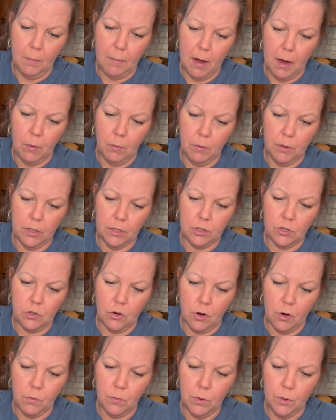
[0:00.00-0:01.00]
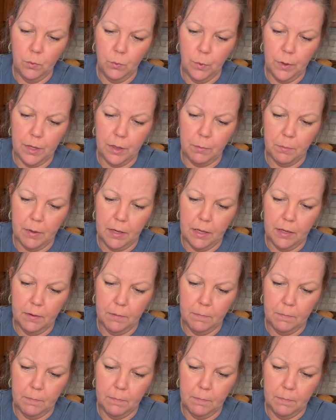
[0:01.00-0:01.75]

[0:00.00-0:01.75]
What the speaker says: might want to start one with me.